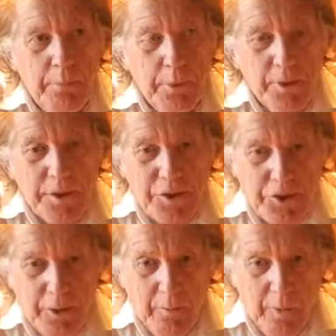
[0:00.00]
put on a
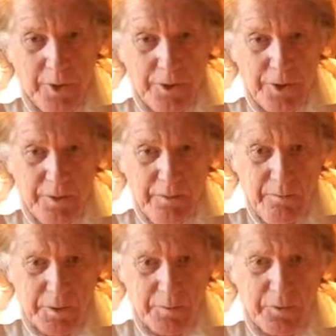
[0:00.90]
stopwatch,
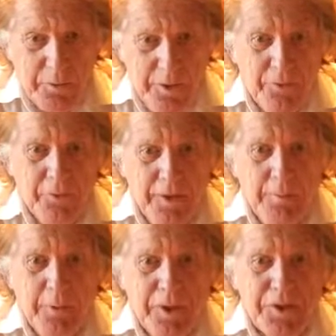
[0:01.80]
was between
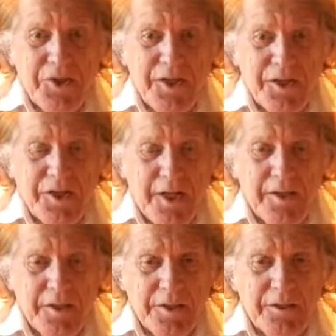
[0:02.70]
3.6
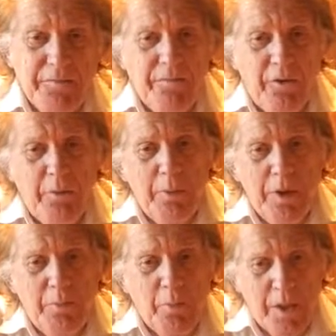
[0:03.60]
seconds and
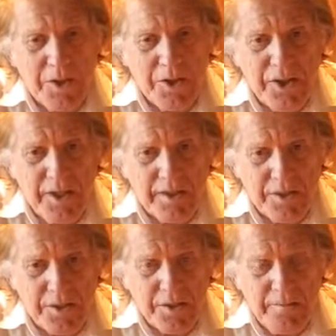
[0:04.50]
4.1
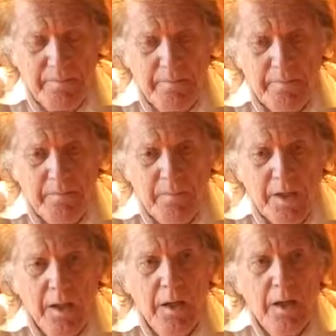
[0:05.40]
seconds.
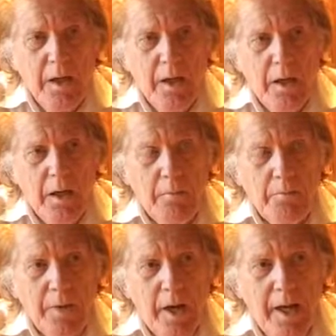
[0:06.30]

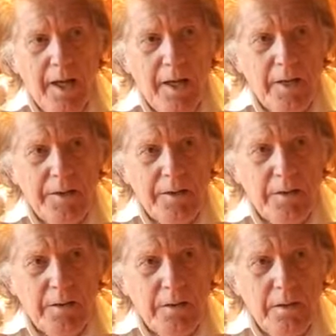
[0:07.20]
I had
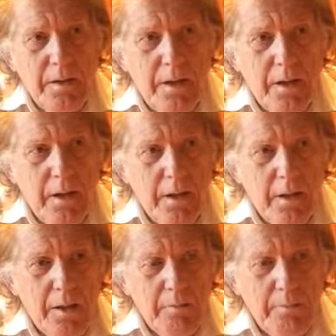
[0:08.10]

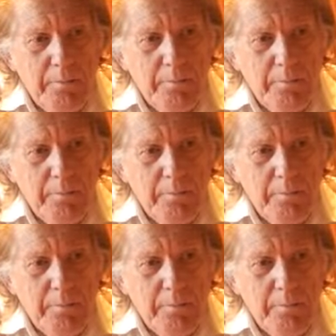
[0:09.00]
a